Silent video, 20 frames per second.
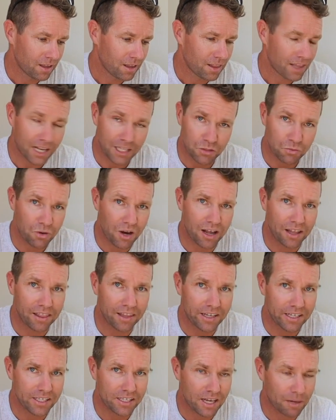That's what
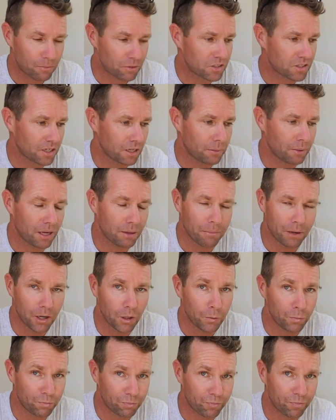this summer is gonna be
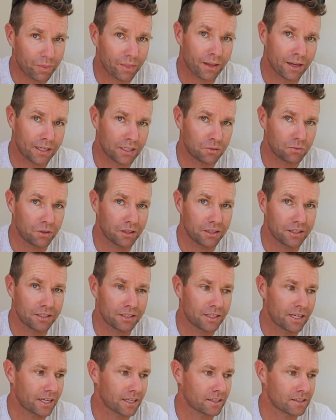about. That's what this
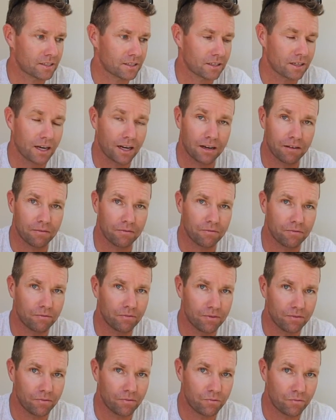next kind of
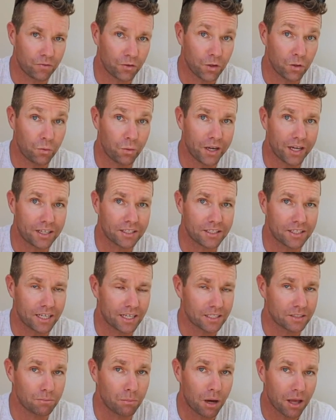few weeks,
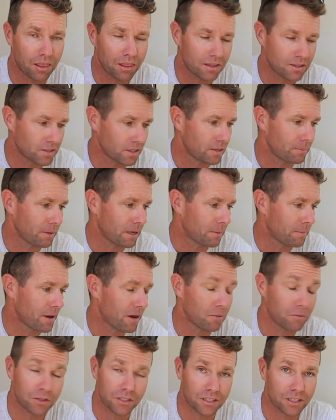next month is gonna be about.
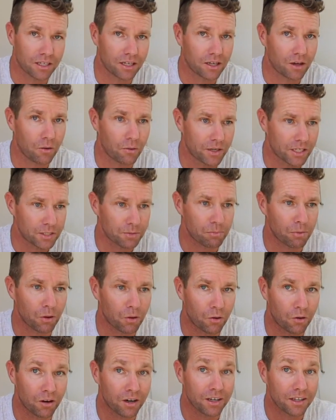We're just gonna go
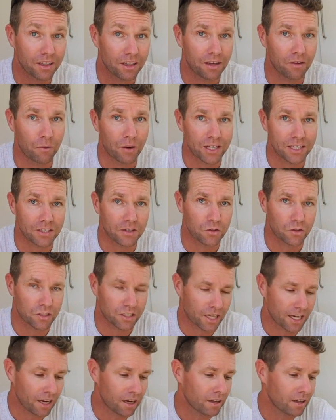explore the west coast of
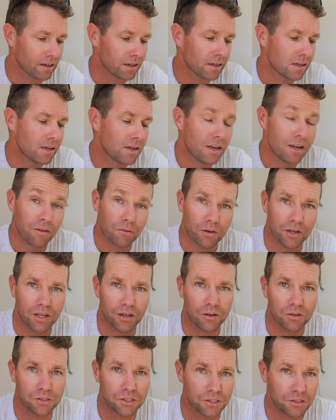Canada. We're gonna
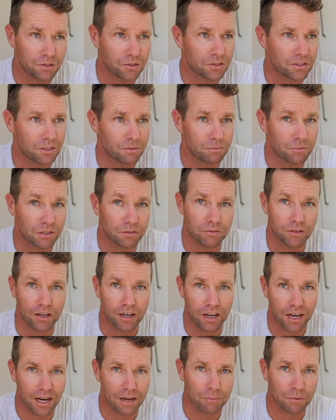go to some different
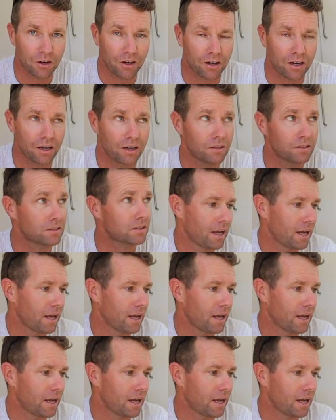campgrounds,